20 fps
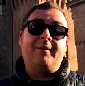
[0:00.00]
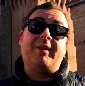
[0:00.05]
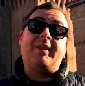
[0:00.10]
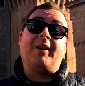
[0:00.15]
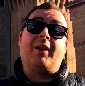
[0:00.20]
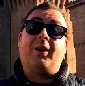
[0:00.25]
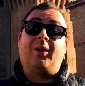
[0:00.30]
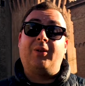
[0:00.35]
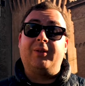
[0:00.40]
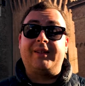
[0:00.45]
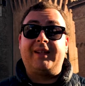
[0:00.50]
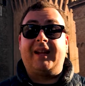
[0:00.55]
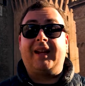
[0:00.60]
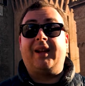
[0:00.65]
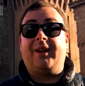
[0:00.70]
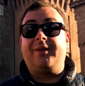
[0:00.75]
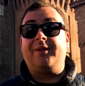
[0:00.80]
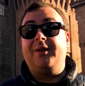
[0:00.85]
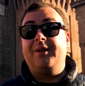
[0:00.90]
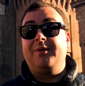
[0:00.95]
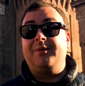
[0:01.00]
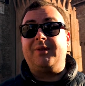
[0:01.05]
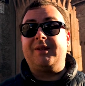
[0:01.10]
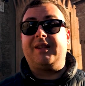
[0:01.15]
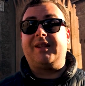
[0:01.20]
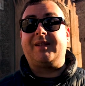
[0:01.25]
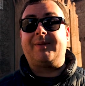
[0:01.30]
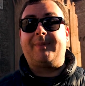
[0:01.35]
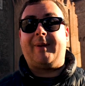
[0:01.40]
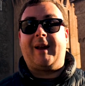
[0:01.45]
when the whole town was
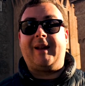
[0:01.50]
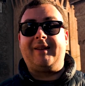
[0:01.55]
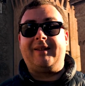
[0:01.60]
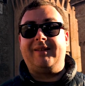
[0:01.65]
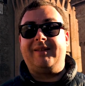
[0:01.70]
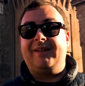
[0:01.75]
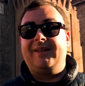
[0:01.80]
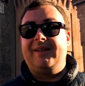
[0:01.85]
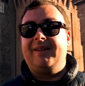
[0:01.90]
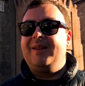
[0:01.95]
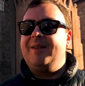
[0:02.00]
expanded.